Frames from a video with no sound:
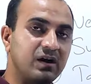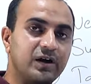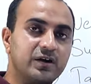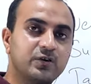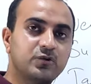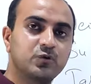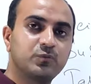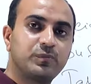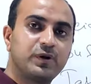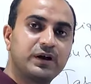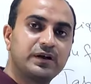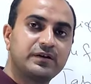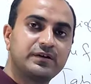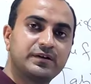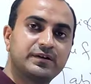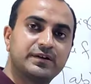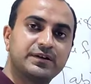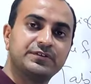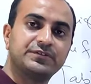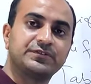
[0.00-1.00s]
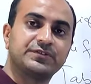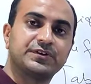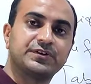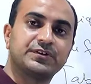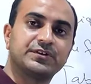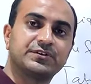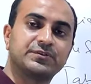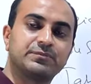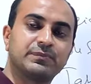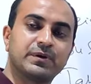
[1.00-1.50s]
Gun to bed
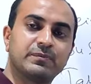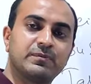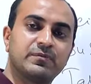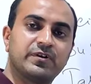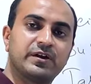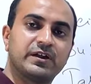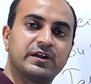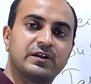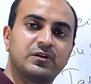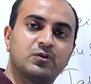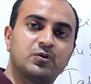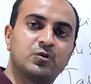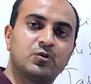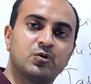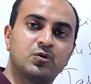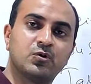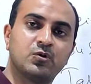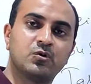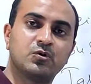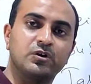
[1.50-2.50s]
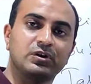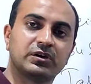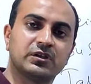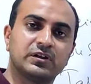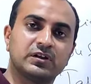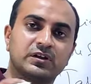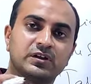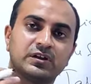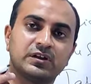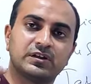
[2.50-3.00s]
distance may be very low,
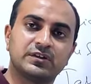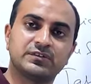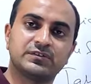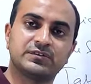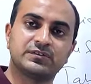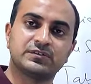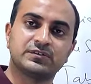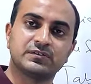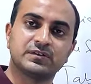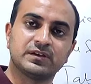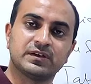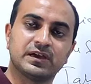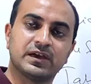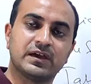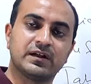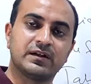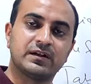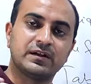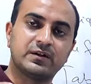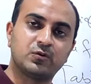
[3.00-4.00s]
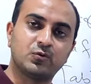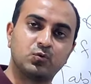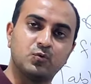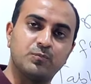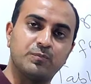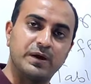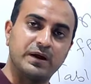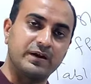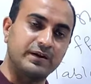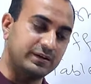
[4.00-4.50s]
increase gun
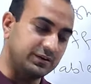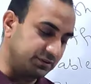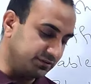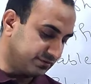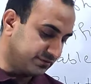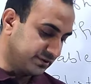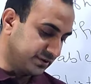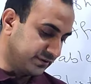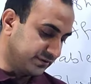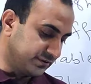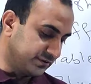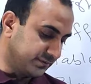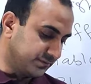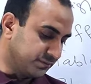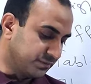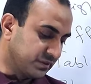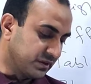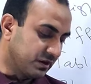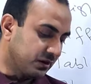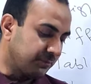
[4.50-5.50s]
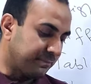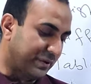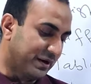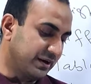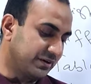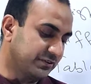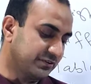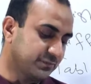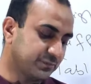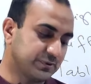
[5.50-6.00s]
to bed distance
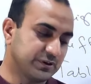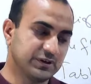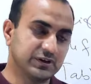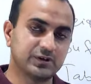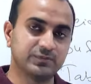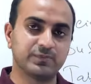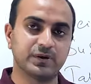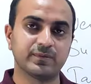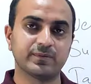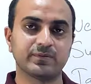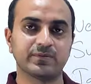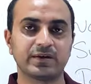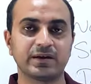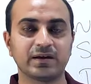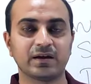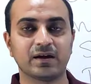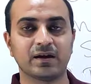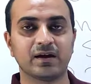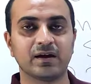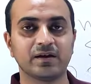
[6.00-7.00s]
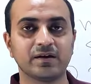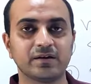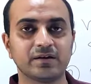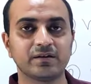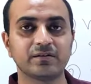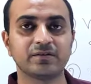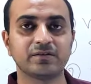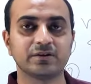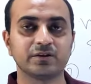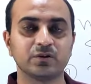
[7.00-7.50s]
pan speed may be very
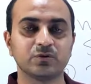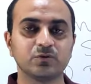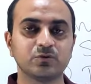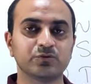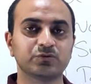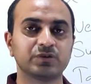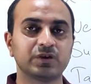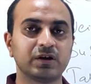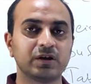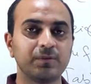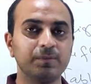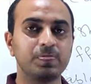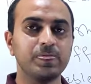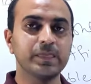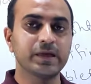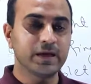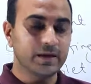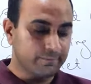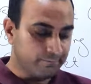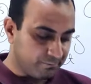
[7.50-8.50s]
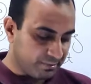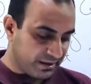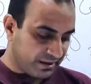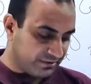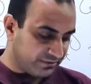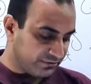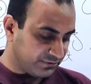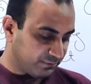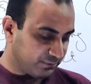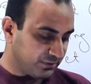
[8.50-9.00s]
high reduce the
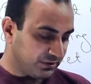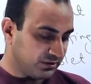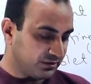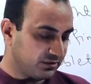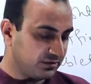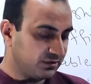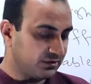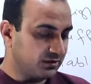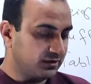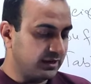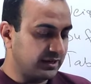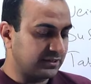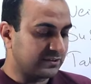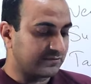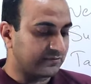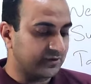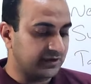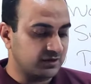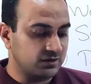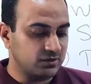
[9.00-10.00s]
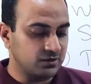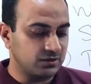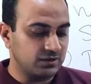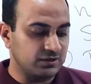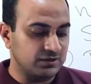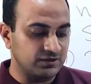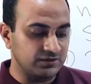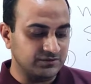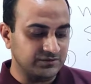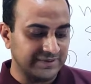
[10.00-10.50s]
pan speed next one
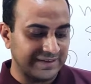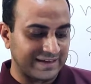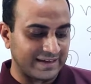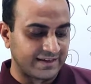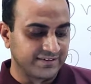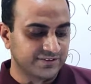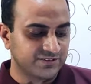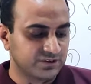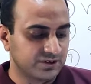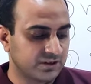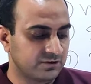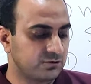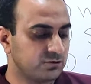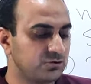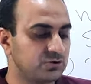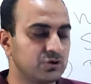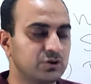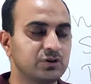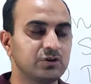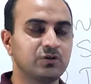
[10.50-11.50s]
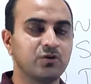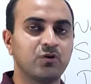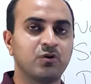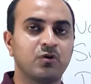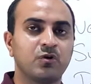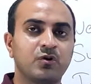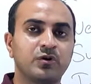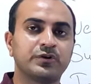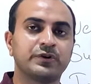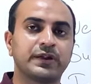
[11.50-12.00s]
is edge erosion
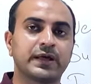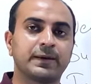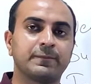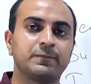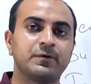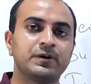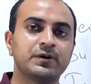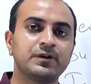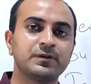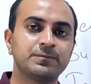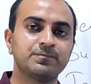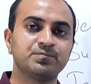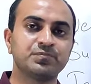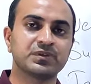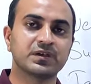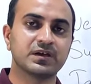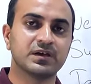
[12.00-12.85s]
or tablet